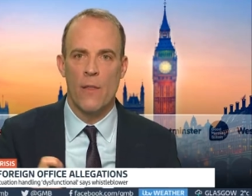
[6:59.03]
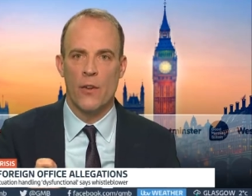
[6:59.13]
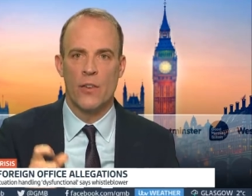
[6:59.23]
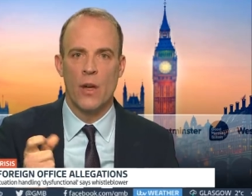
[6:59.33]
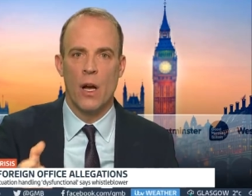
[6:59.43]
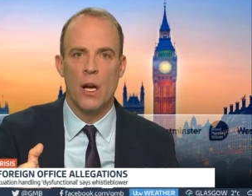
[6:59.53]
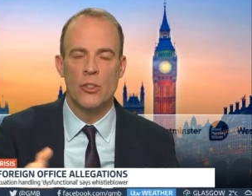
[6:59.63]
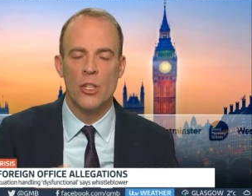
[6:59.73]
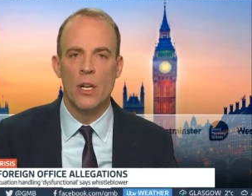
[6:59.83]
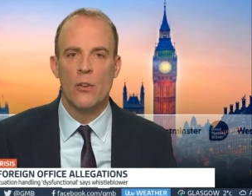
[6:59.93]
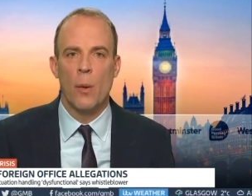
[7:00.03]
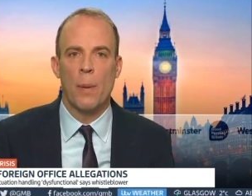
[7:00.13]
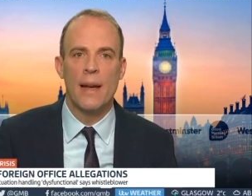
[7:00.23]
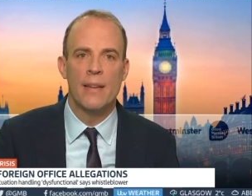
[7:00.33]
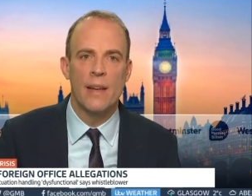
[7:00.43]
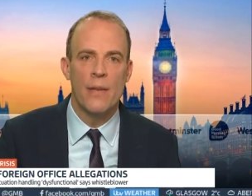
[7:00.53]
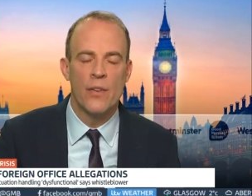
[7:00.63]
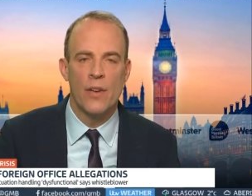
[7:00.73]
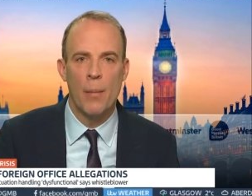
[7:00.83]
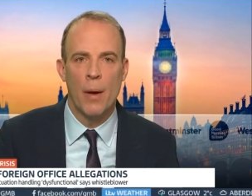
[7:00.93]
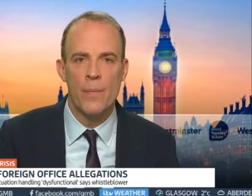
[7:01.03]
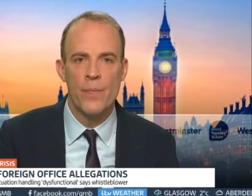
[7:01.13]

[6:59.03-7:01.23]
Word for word: the surge, took place in the summer.